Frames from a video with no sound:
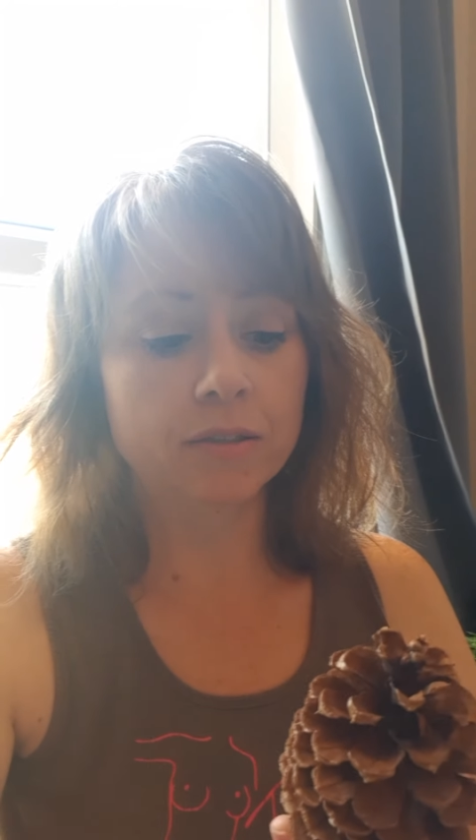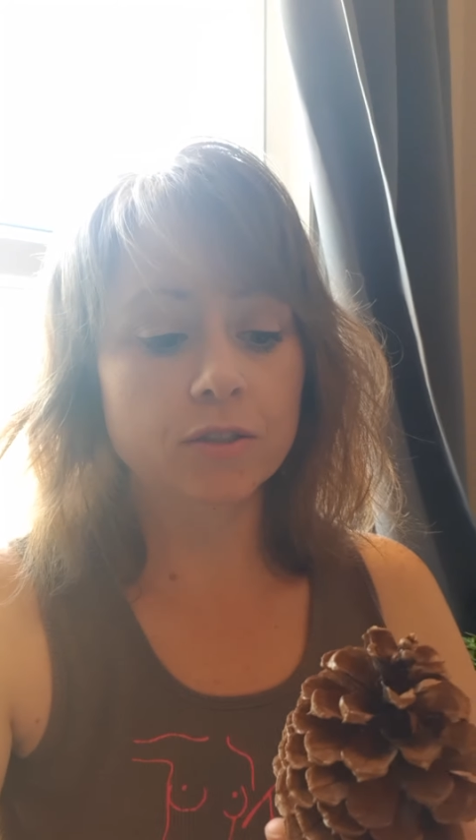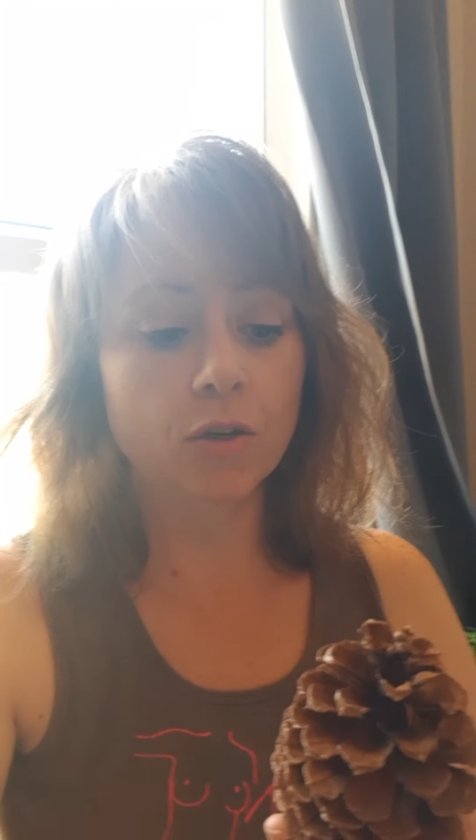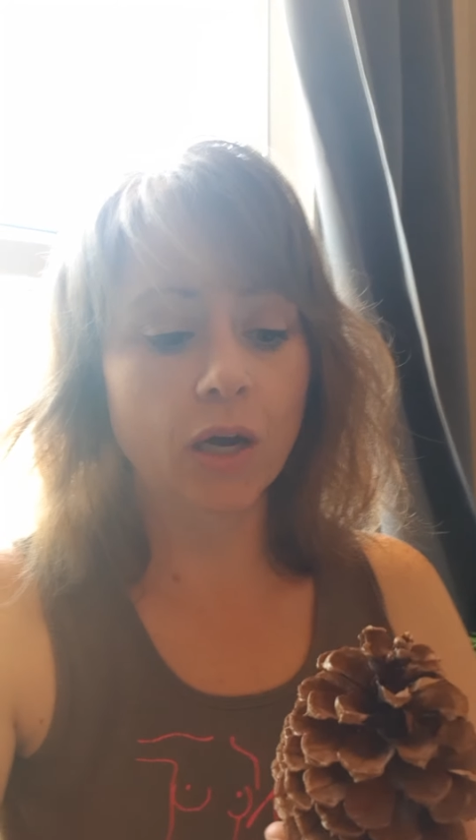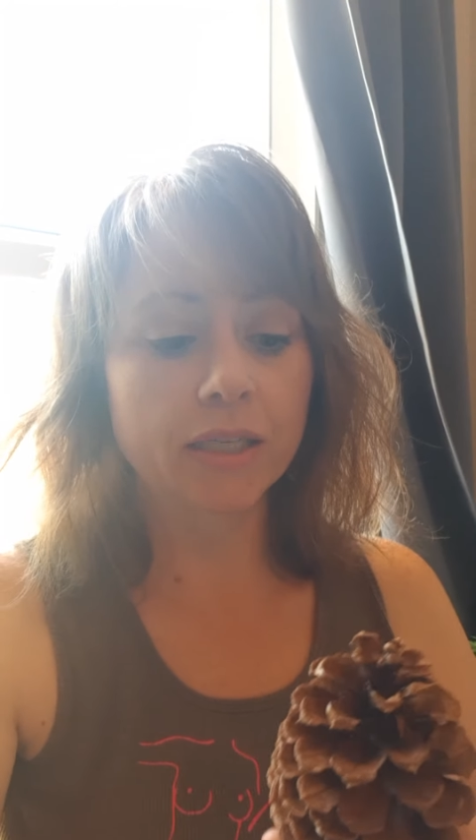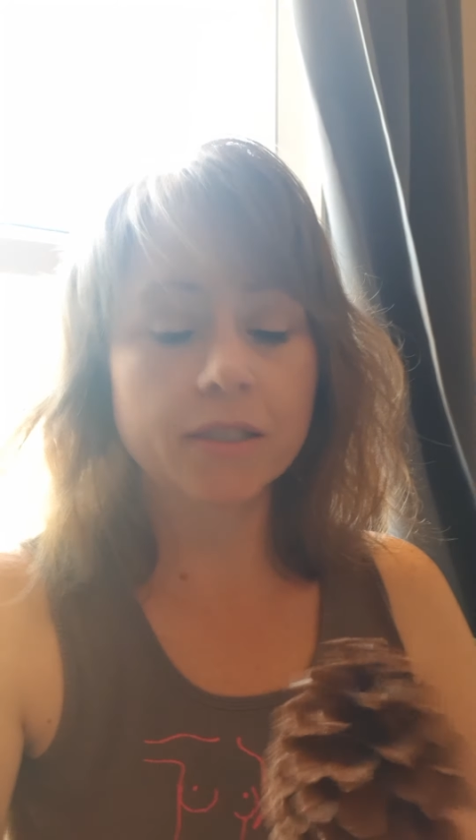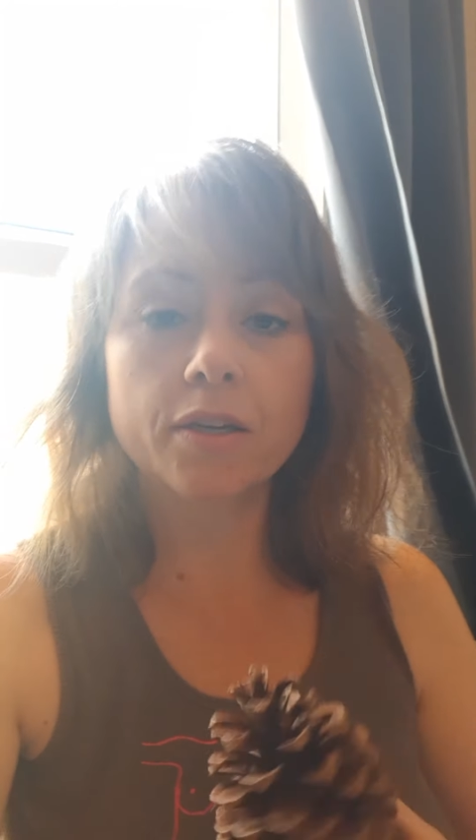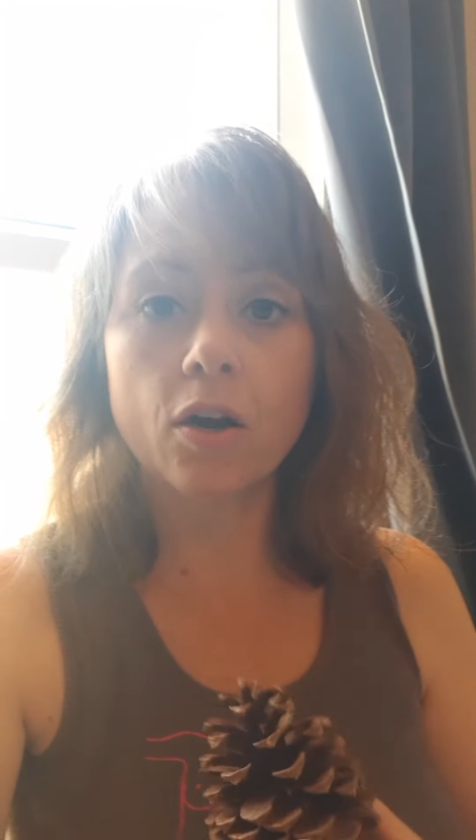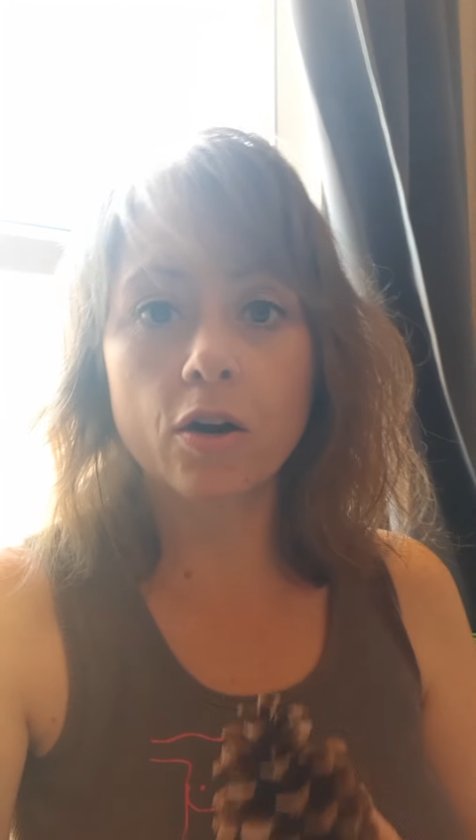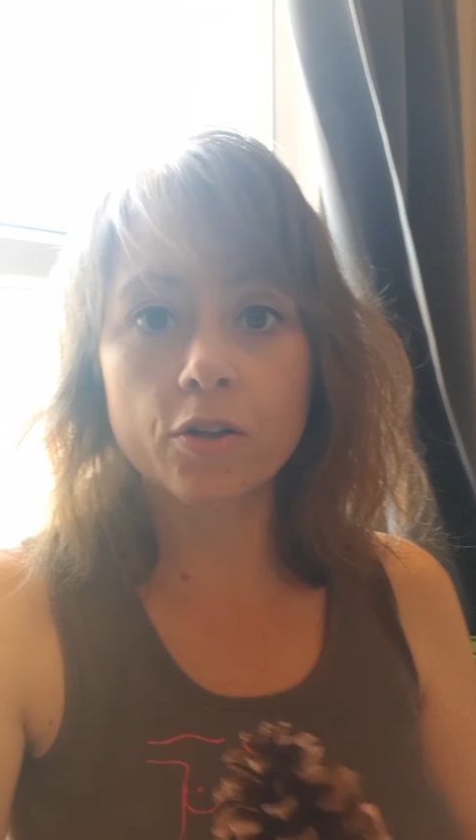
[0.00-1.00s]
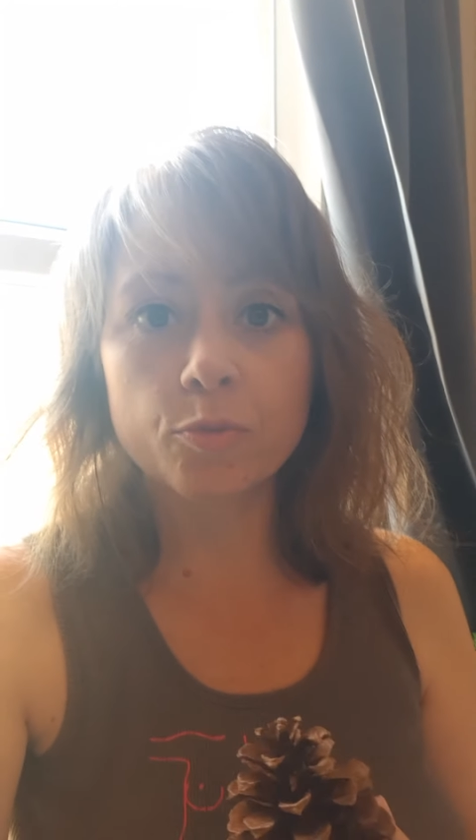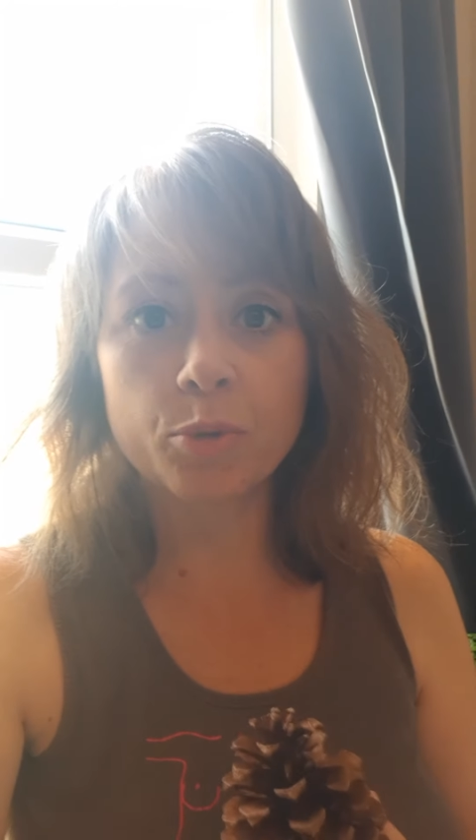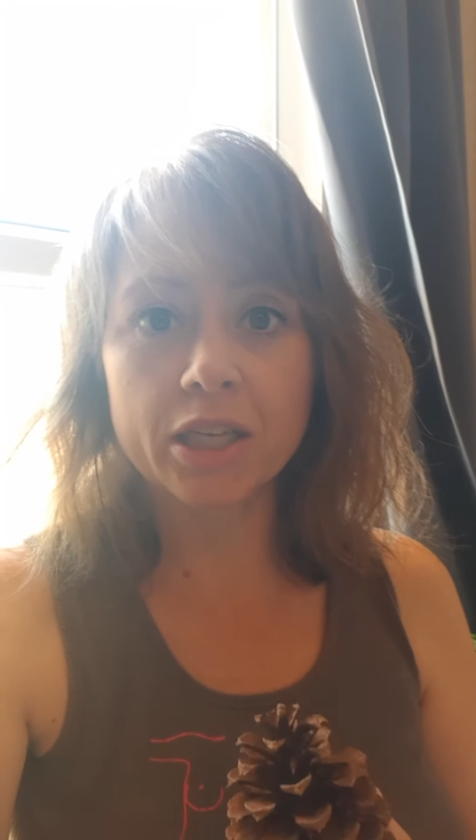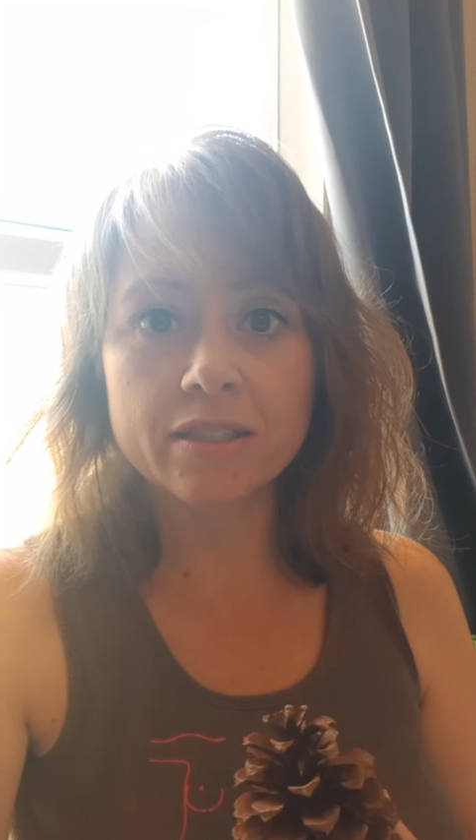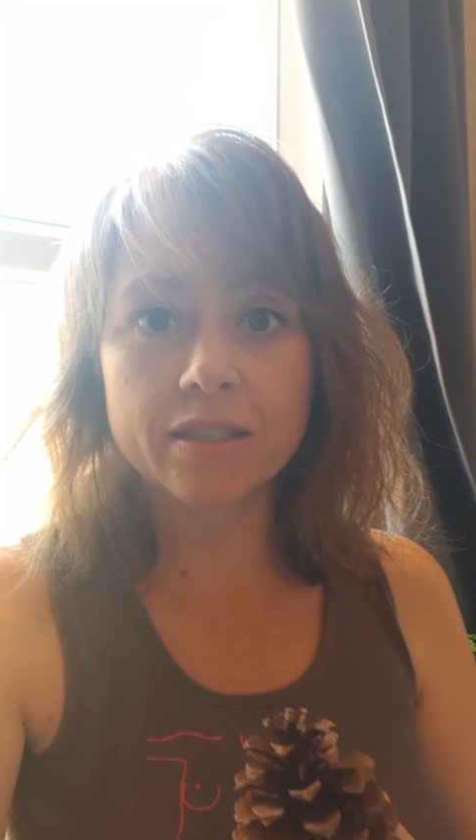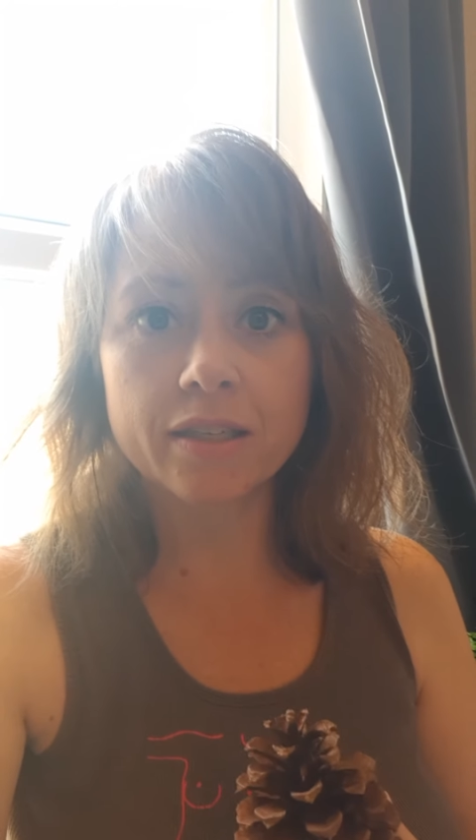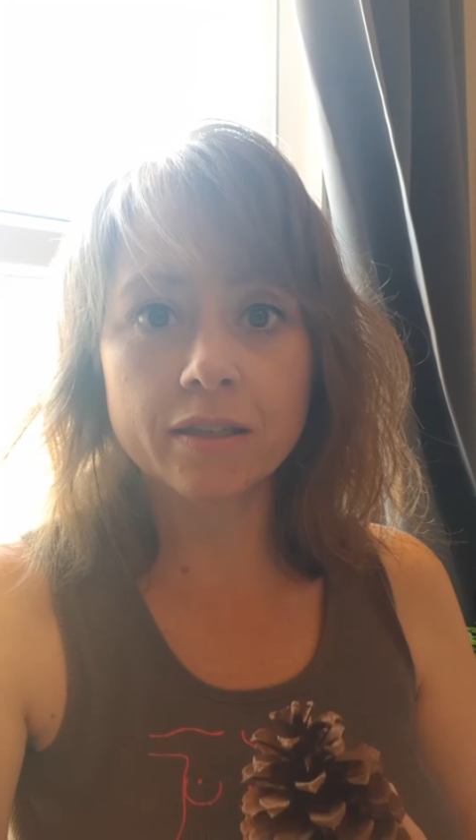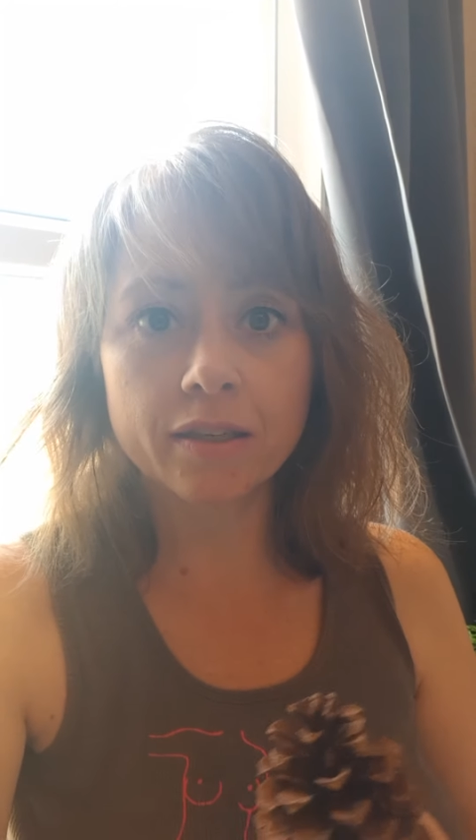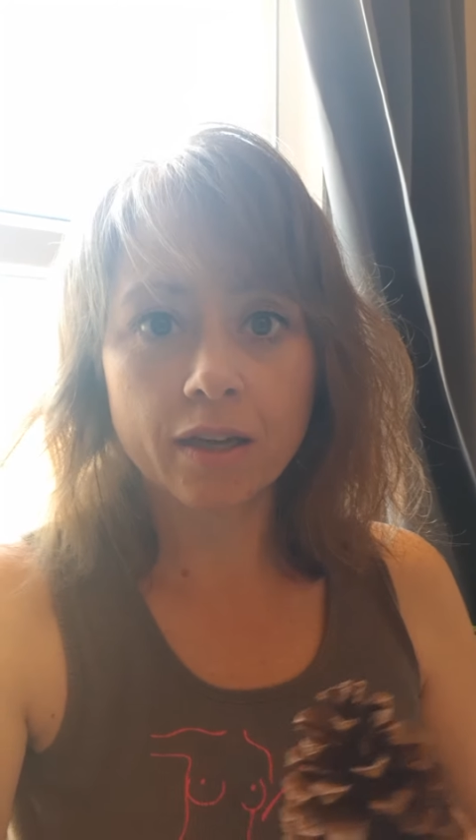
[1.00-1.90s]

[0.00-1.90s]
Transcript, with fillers: So I did a hearth blessing